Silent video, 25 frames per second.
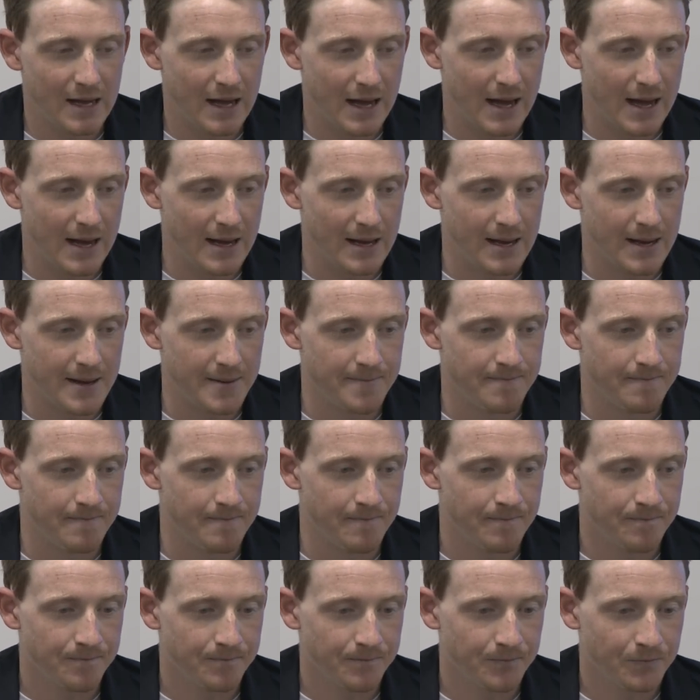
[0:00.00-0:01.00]

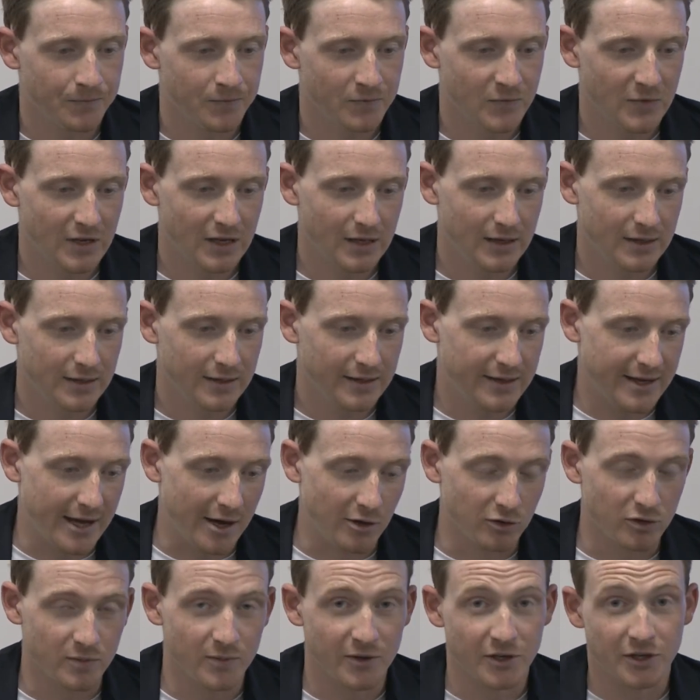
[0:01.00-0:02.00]
Um,
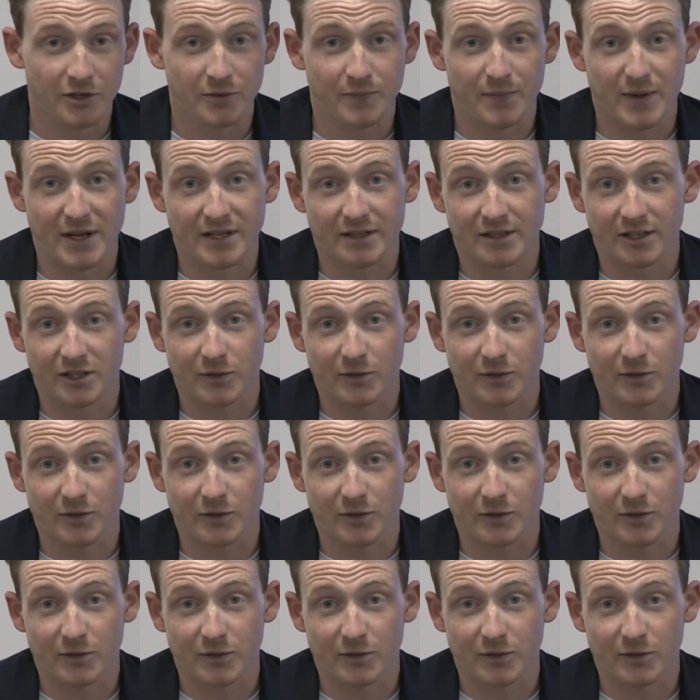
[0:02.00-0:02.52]
Kelderman had been